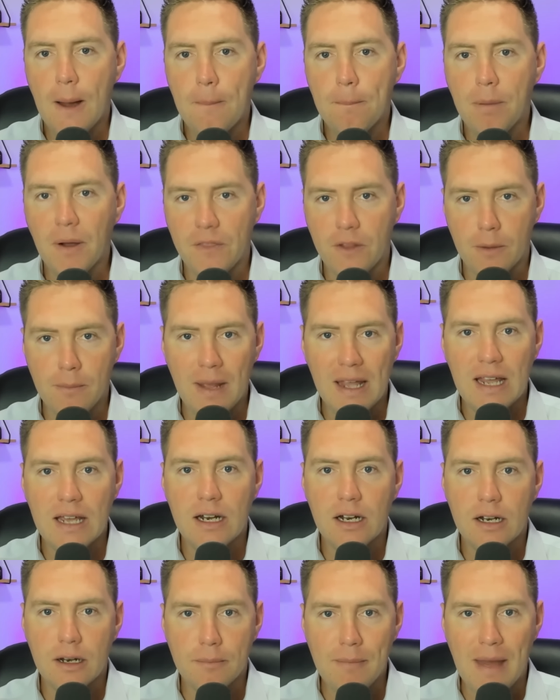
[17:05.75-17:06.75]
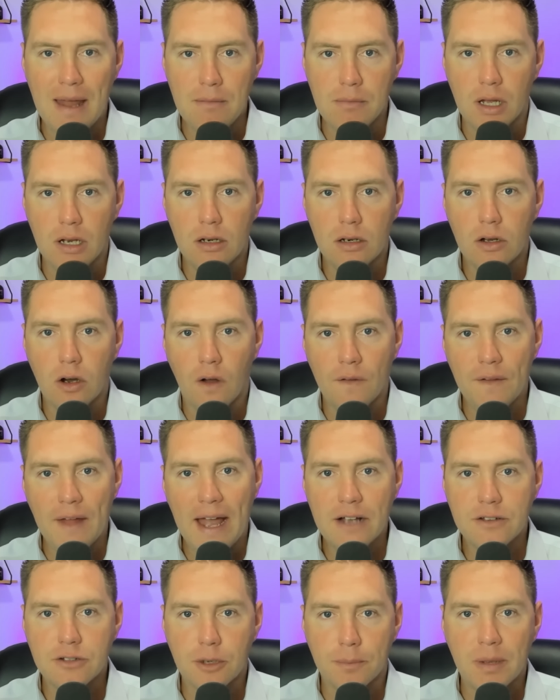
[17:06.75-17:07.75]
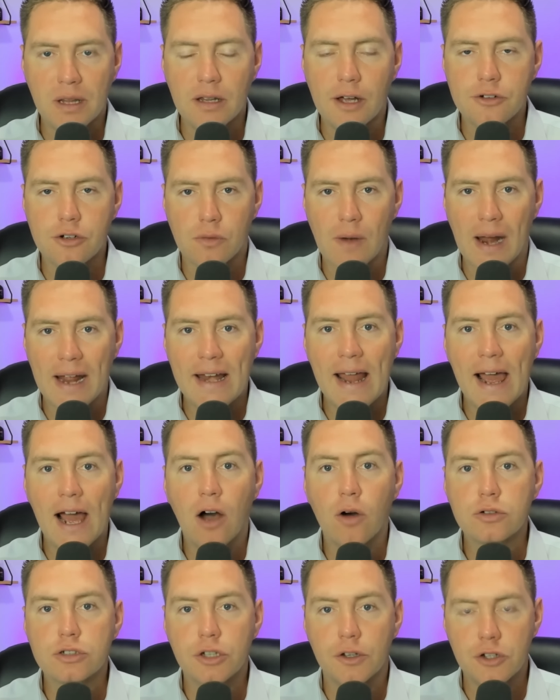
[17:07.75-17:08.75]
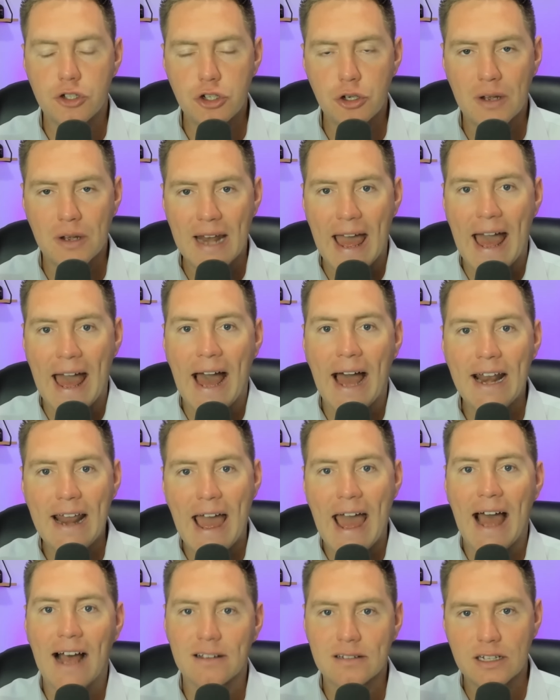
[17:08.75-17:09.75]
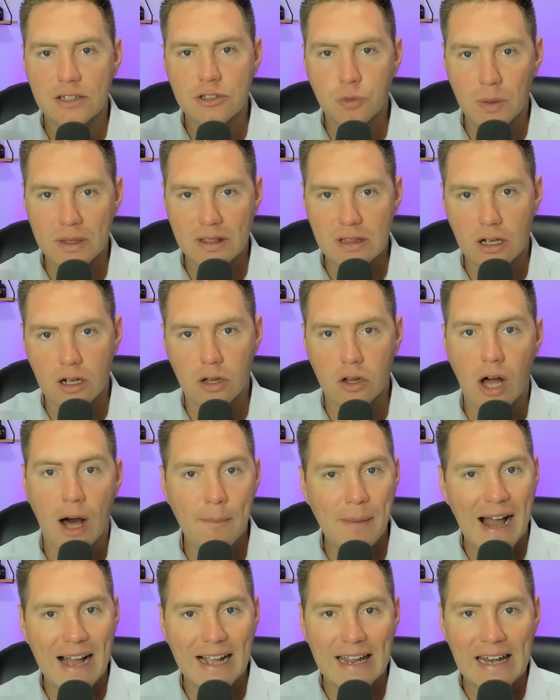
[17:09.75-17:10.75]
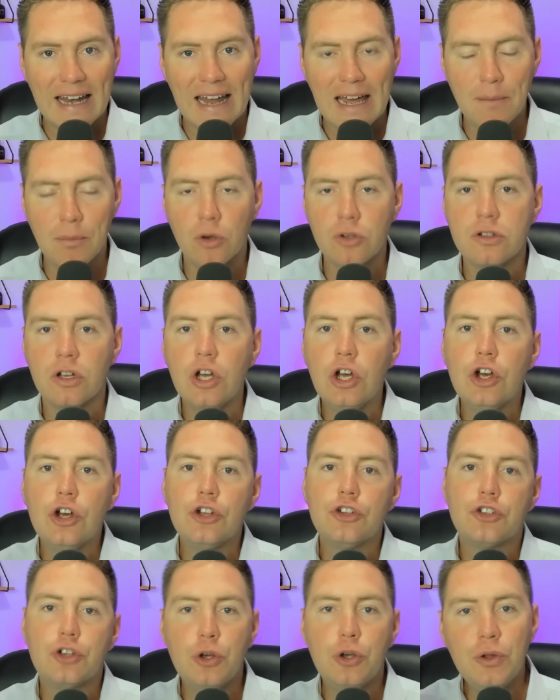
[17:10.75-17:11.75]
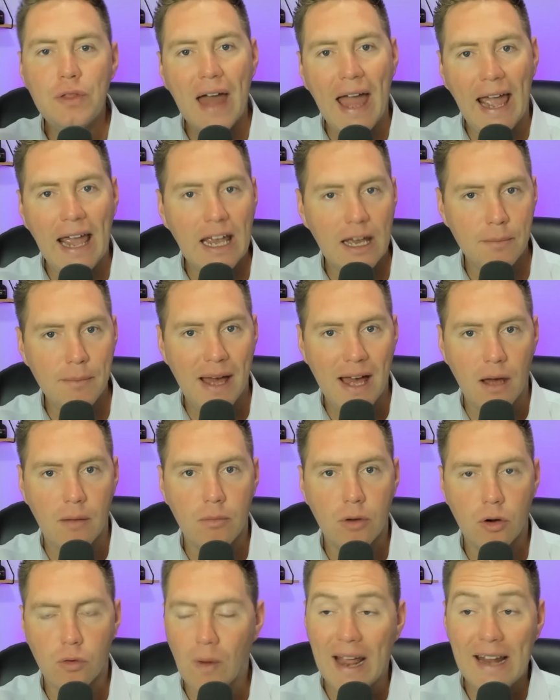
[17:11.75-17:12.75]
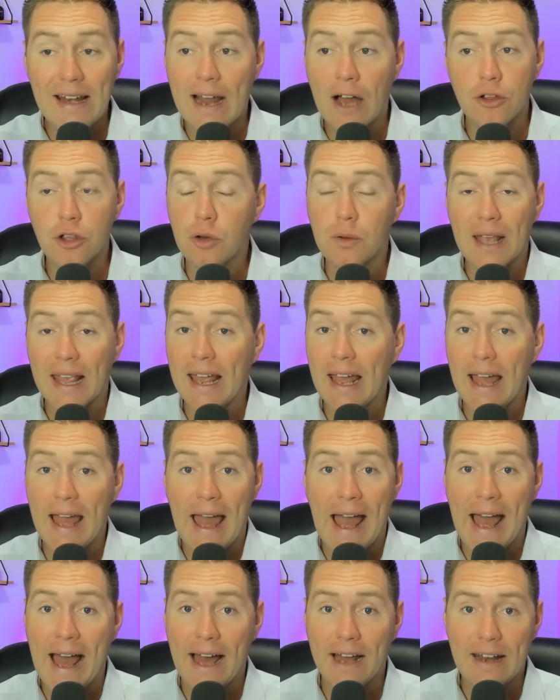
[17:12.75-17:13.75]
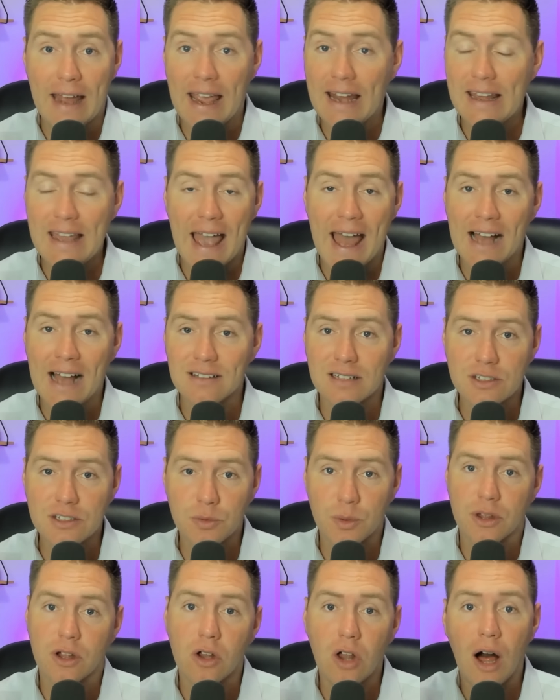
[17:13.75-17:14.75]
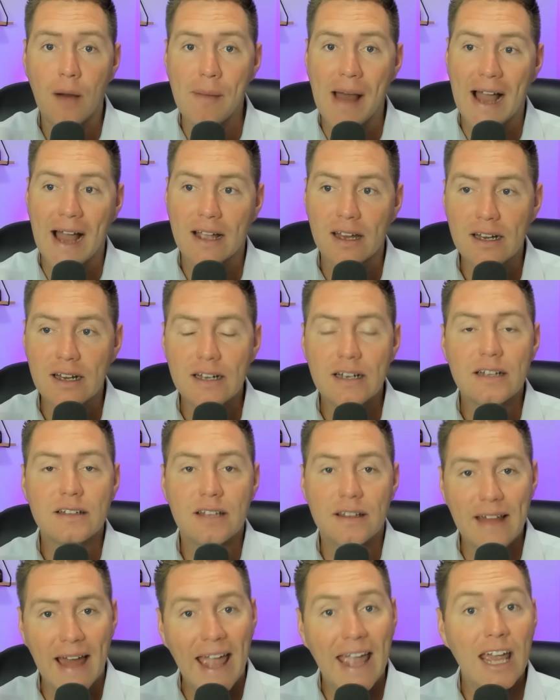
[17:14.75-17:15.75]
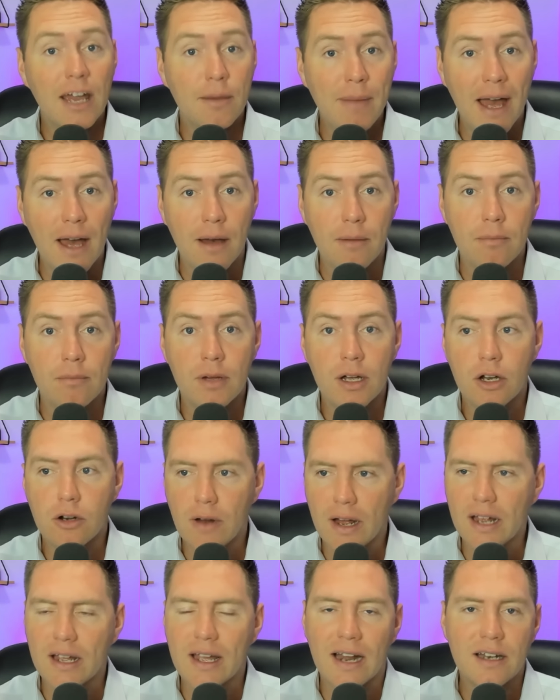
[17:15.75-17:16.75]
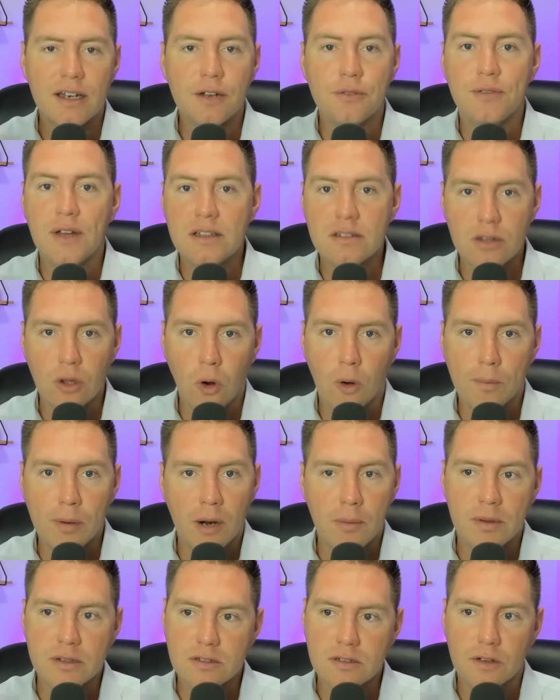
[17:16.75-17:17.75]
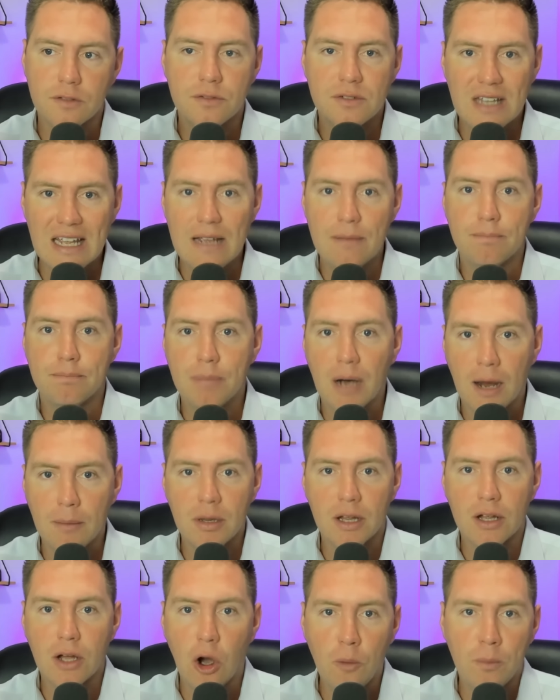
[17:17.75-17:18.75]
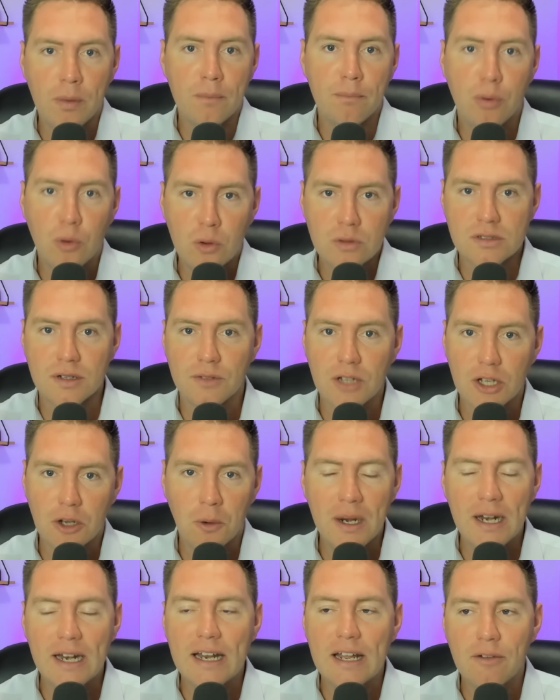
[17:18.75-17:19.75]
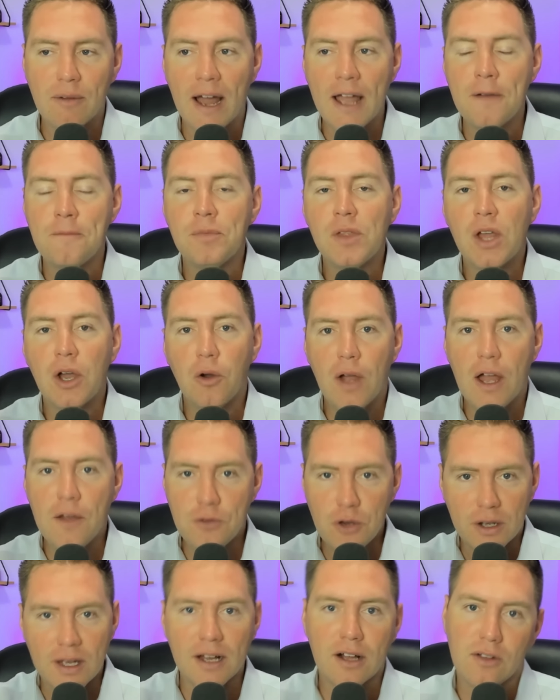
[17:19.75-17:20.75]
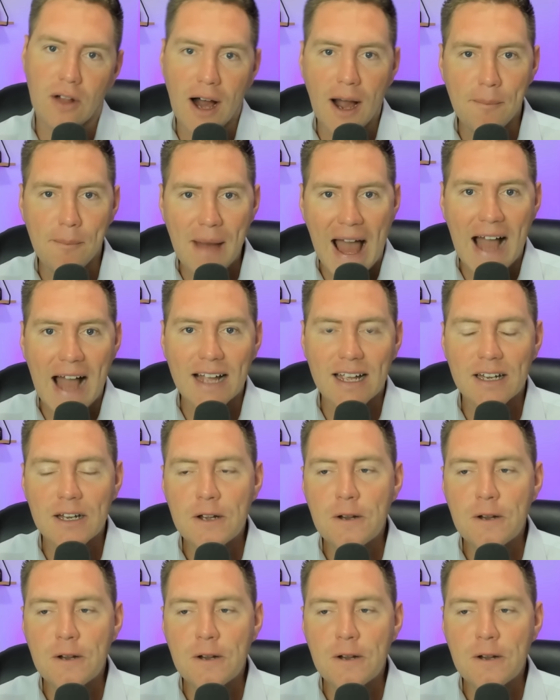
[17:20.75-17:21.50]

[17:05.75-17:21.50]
But they're making an amendment on the XRP ledger right now so that you can add assets with the clawback enabled to the AMM. Right now, you can't add any assets with clawback to the AMM. Right? It kind of defeats the whole purpose of deep public open pools of liquidity, right? If you can claw it back.